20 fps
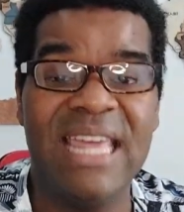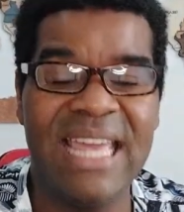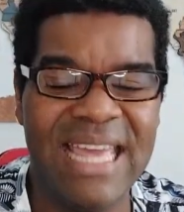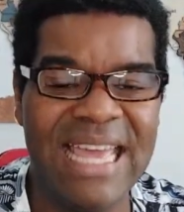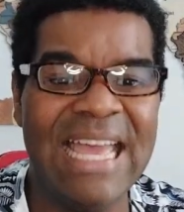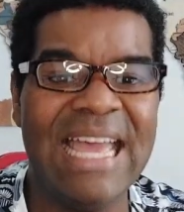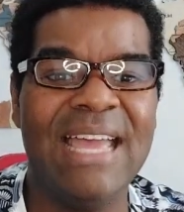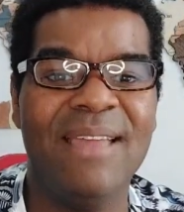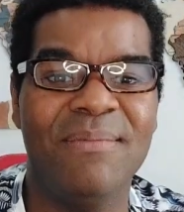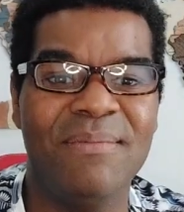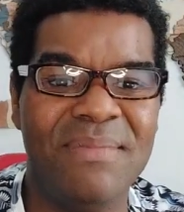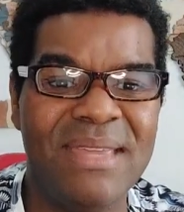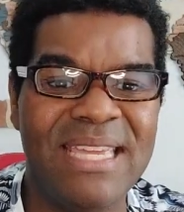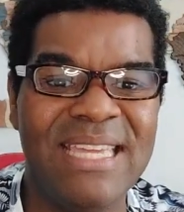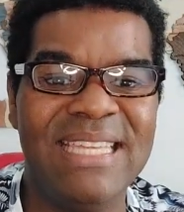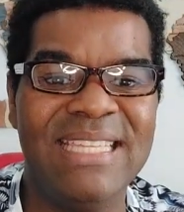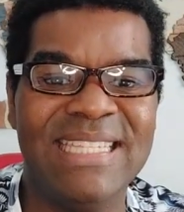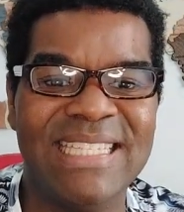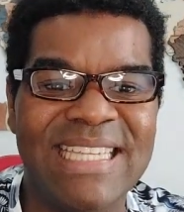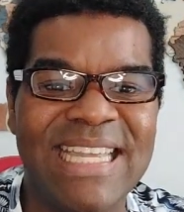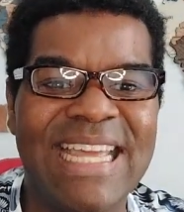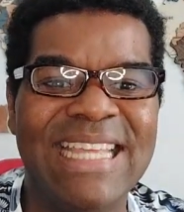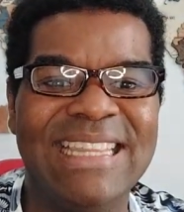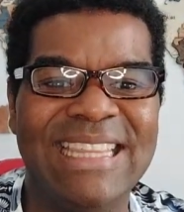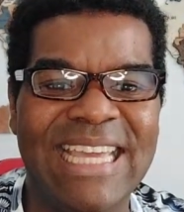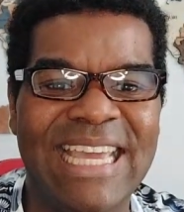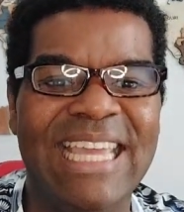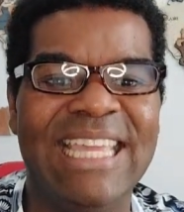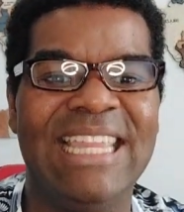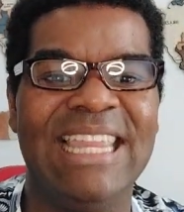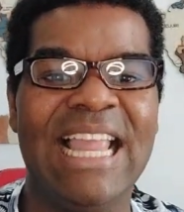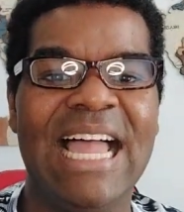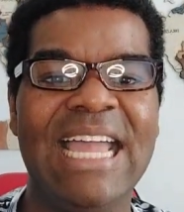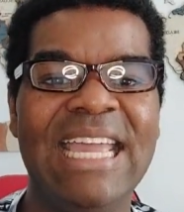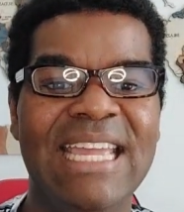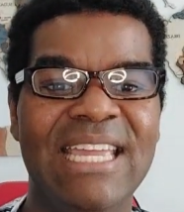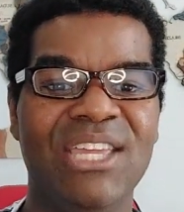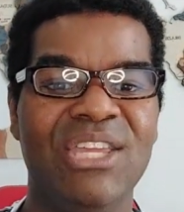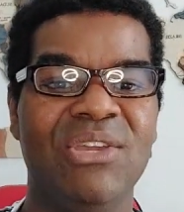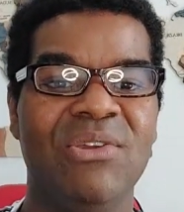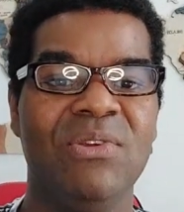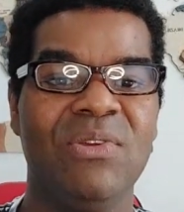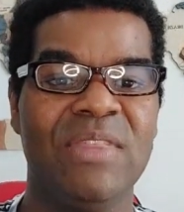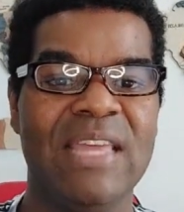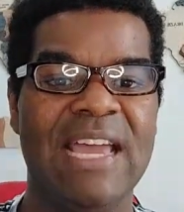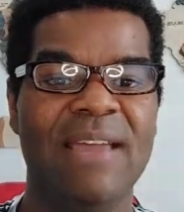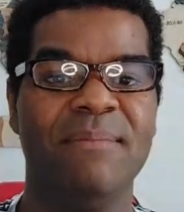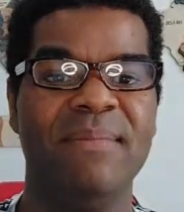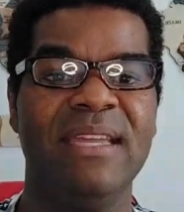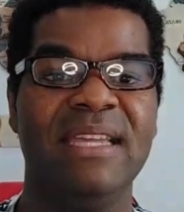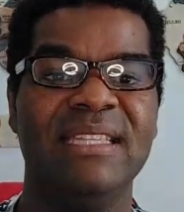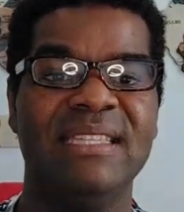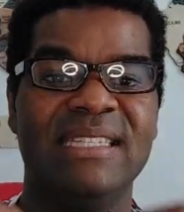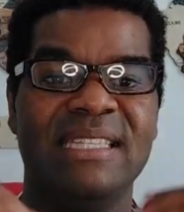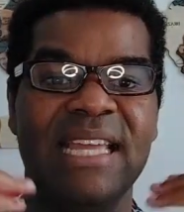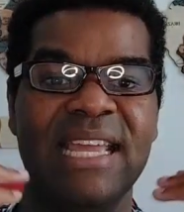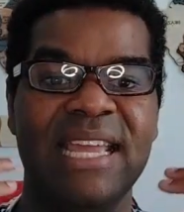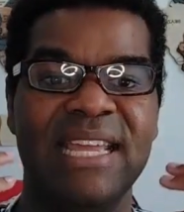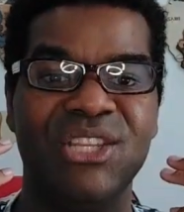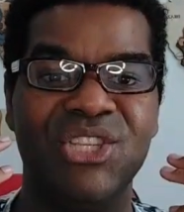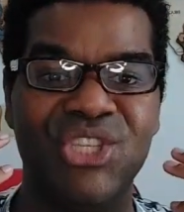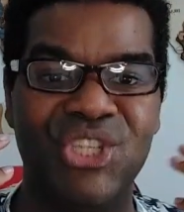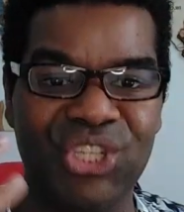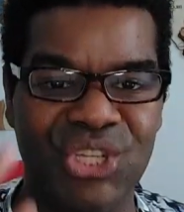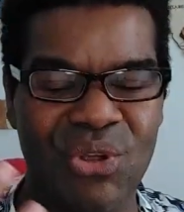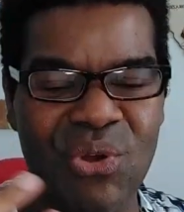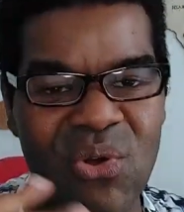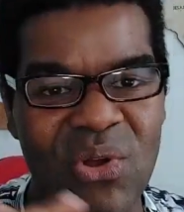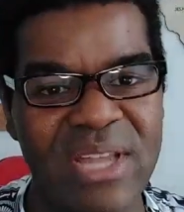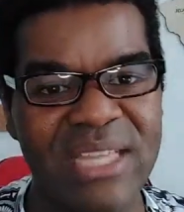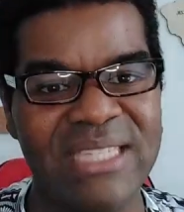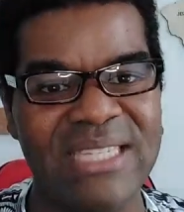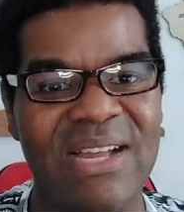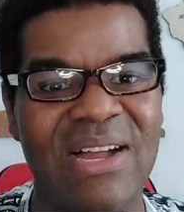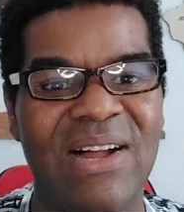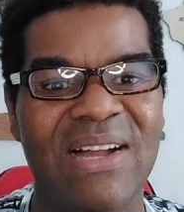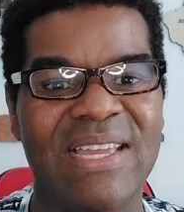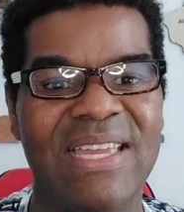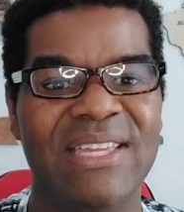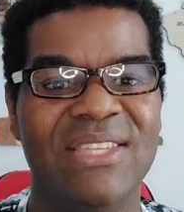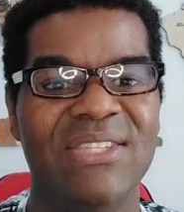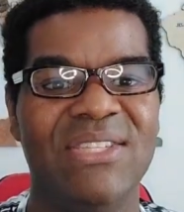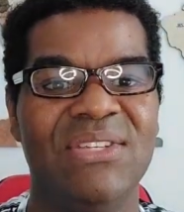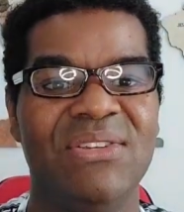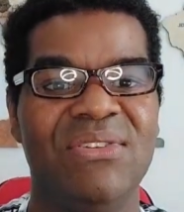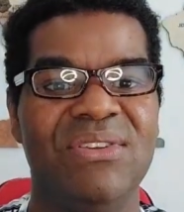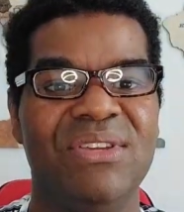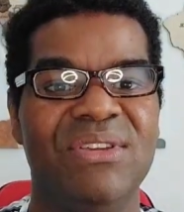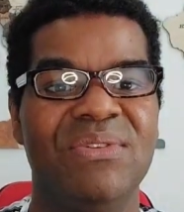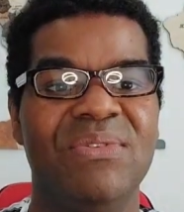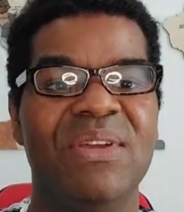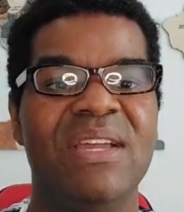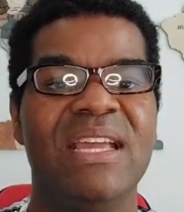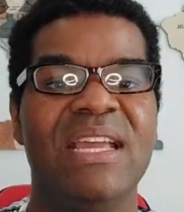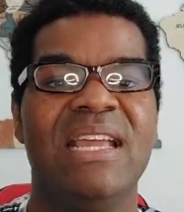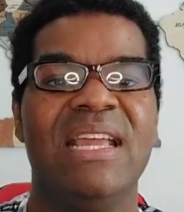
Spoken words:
that means that they like you. That means they enjoy talking to you.